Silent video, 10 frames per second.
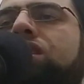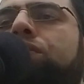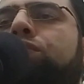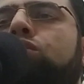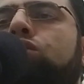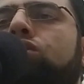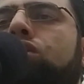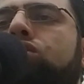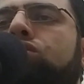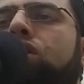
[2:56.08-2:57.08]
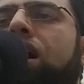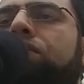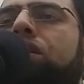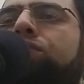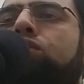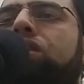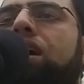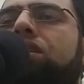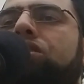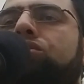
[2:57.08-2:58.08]
the food or to have the food
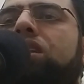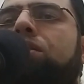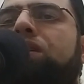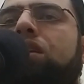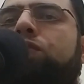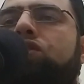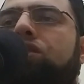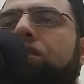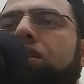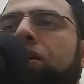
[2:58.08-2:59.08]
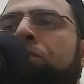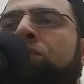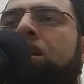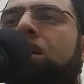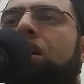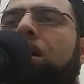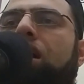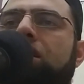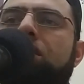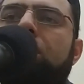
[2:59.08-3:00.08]
that is really beneficial.
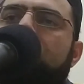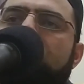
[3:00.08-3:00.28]
And